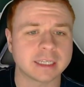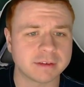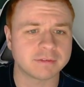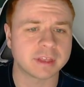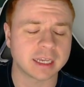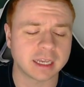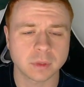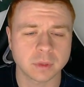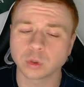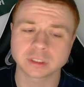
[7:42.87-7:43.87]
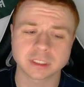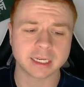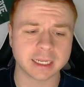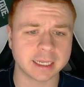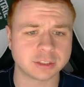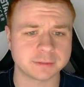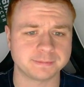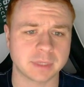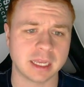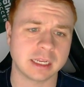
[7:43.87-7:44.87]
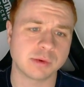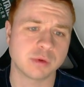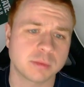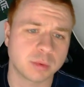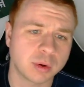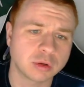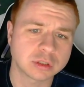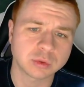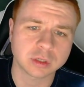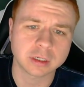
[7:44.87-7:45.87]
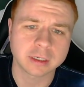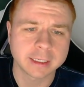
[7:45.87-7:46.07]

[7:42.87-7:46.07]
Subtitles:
if they were to get engaged and he were to propose to her.